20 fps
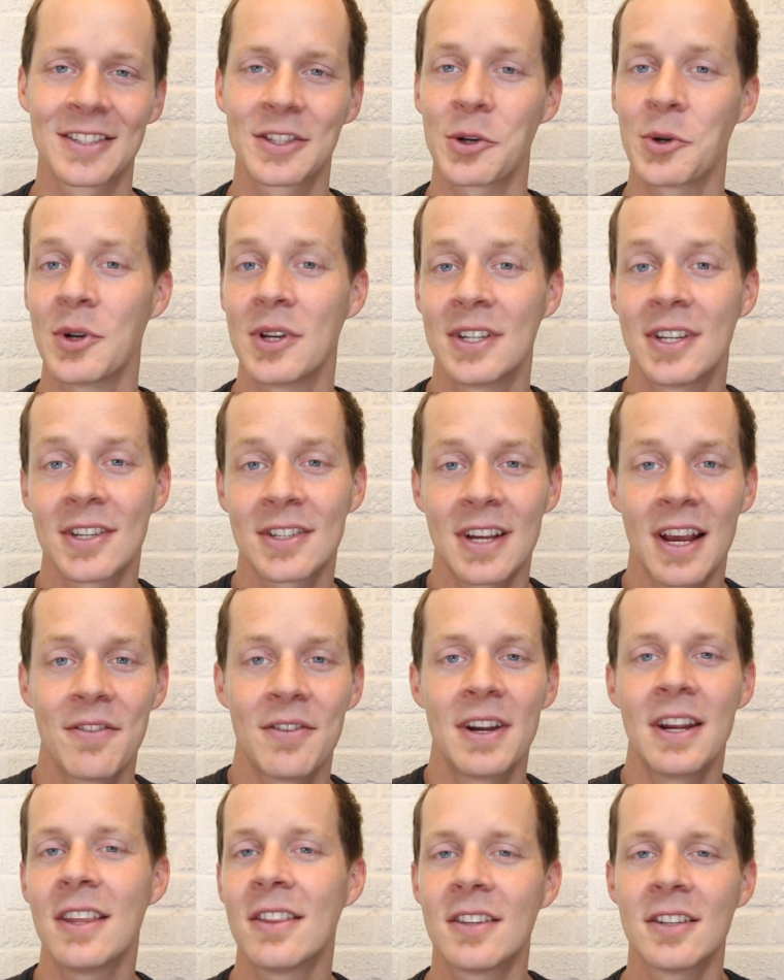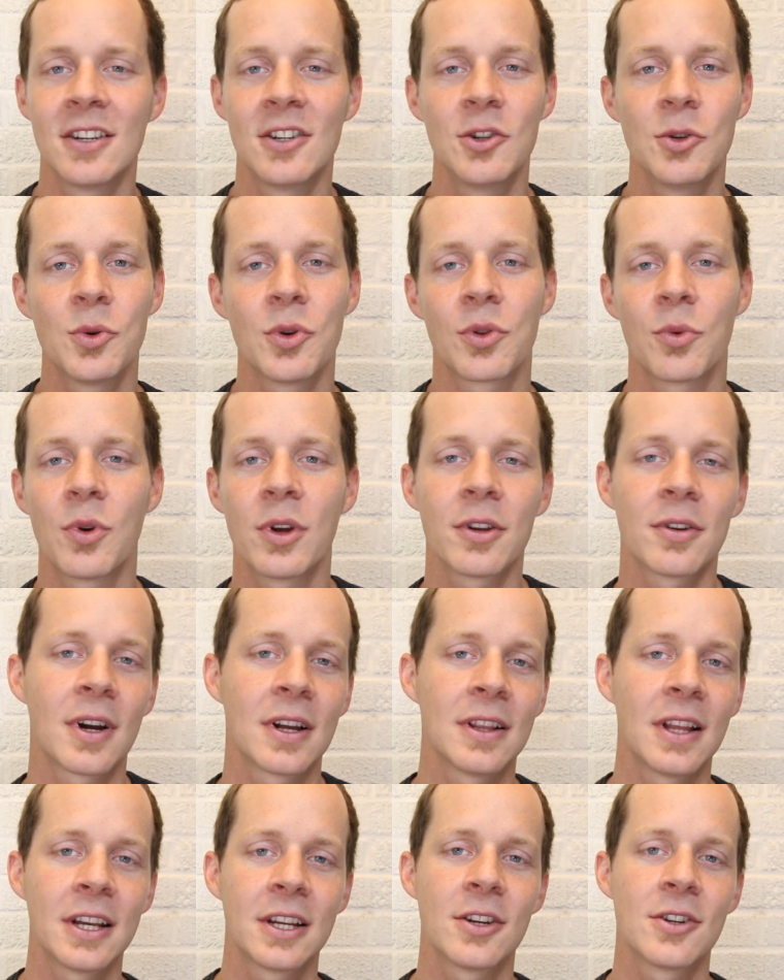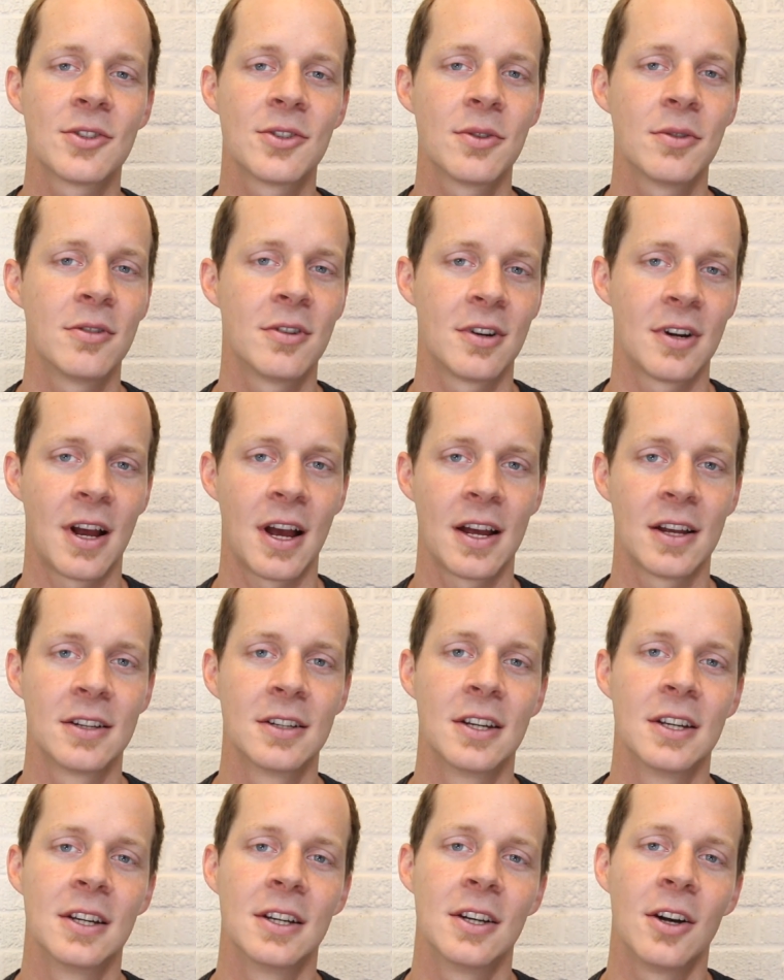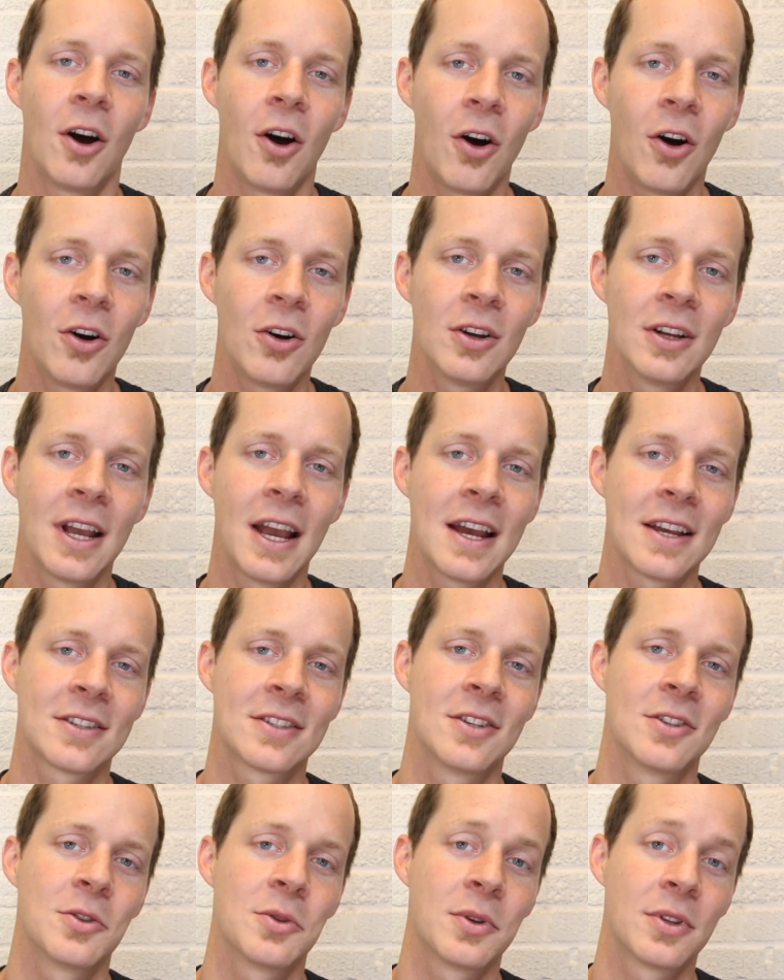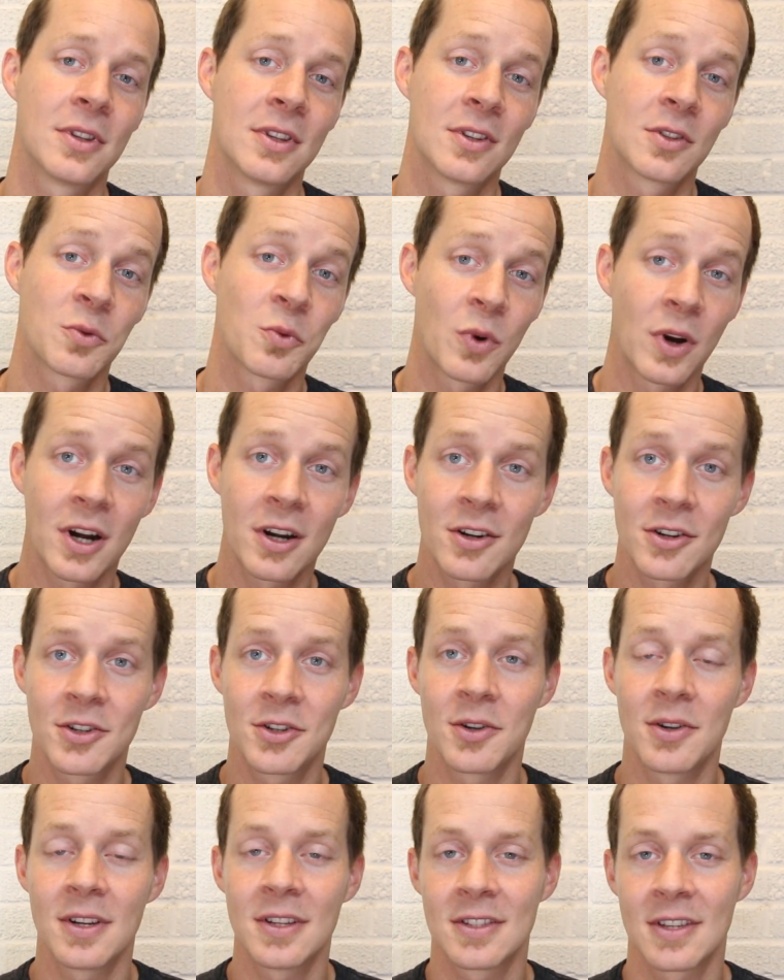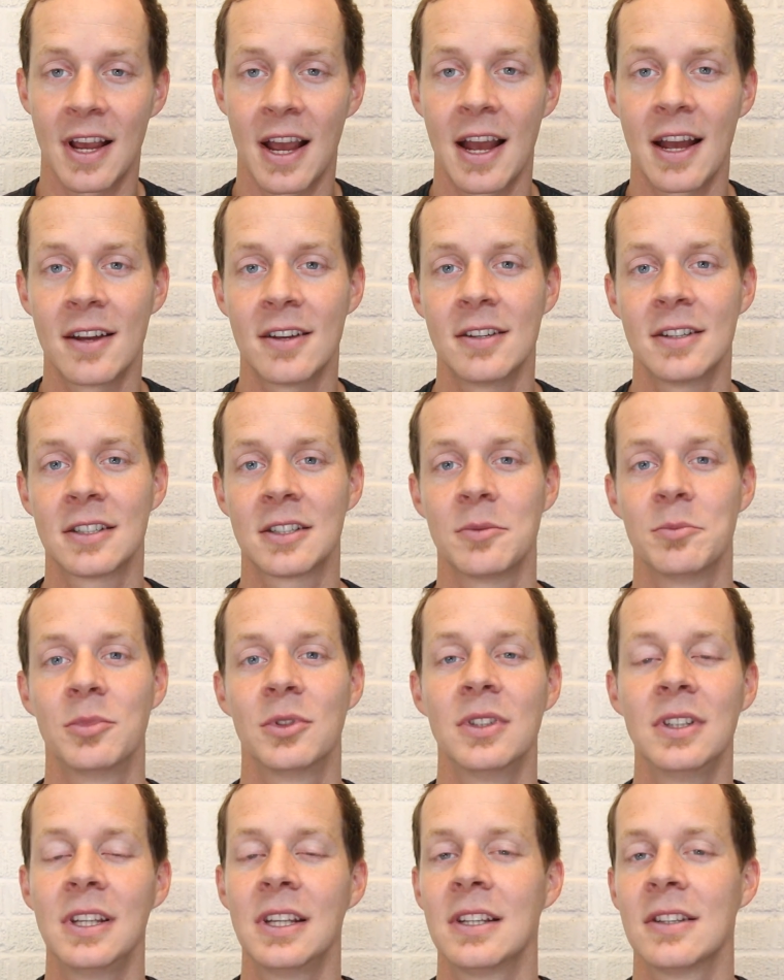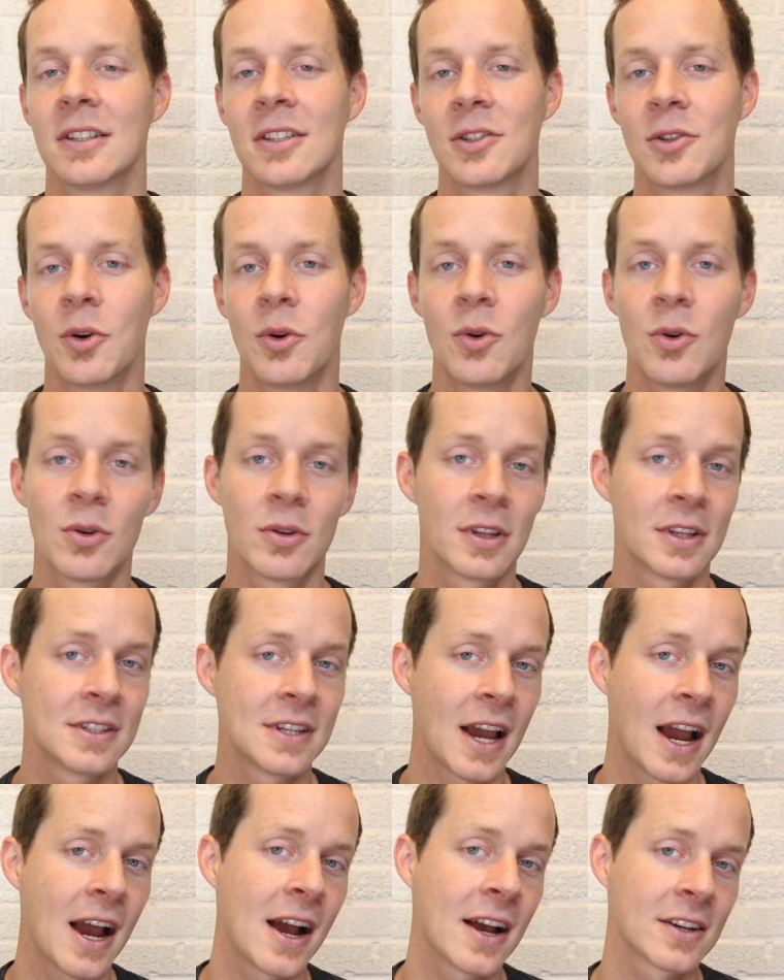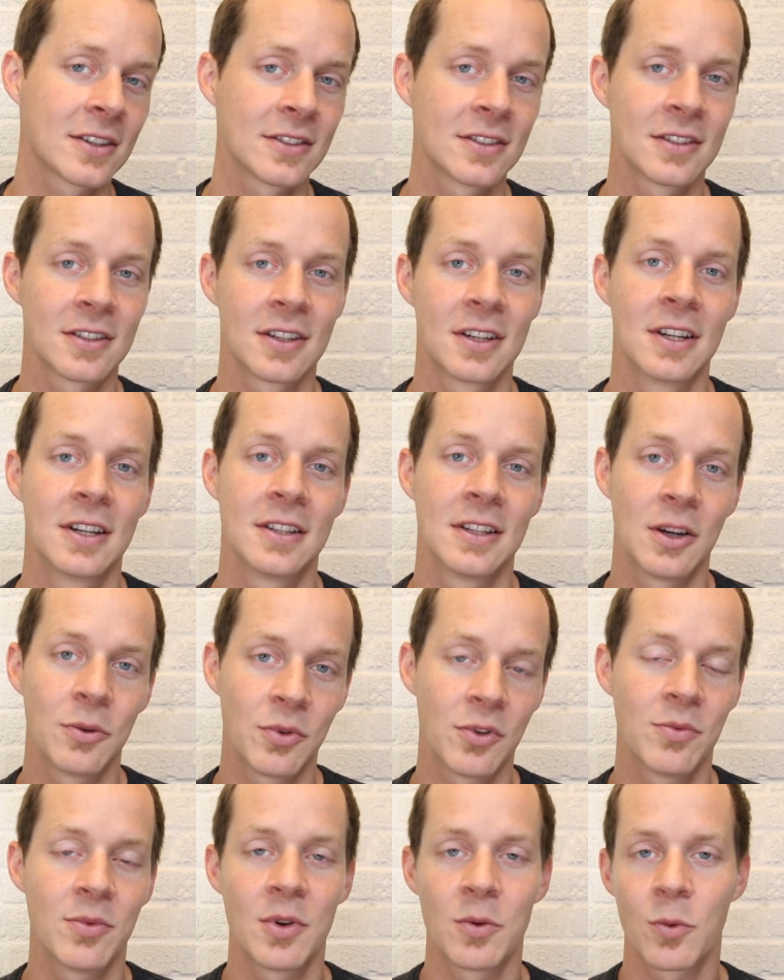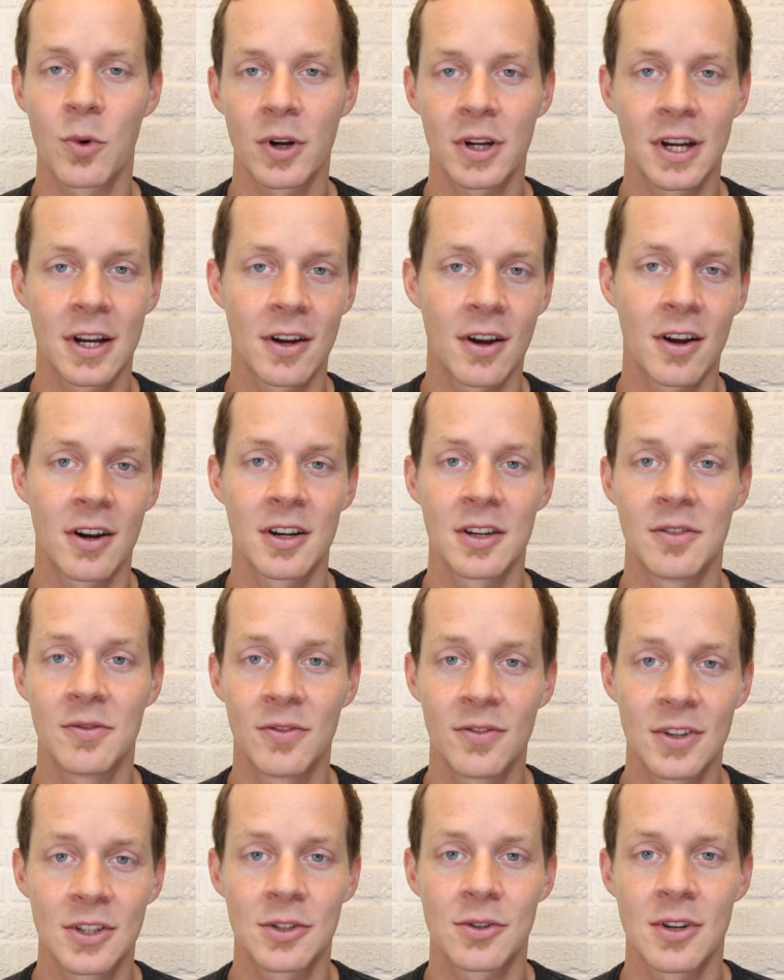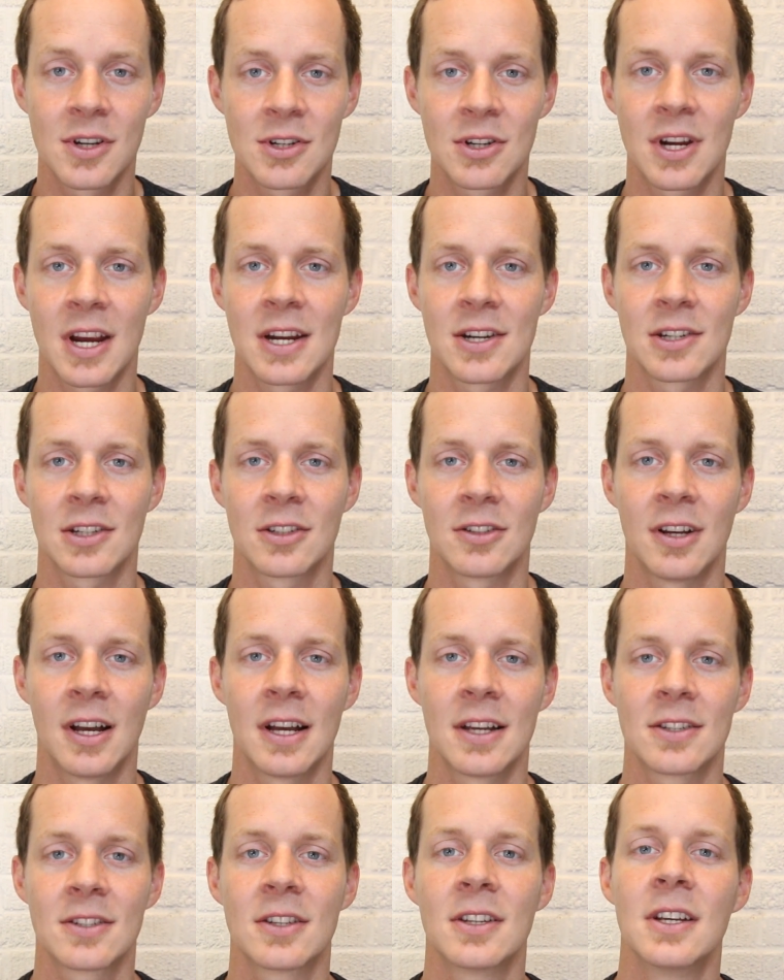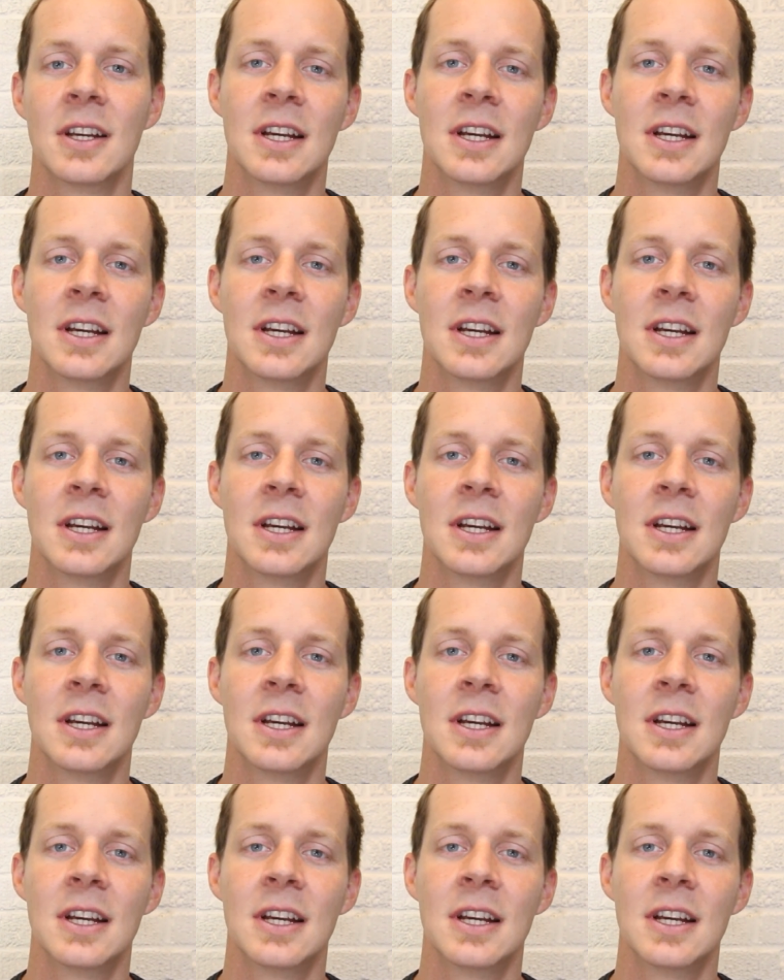So it doesn't have anything to do with whether I like your student or not. All it has to do with is where your student's at and completing the goal or the tasks that we've been working on in physical education class.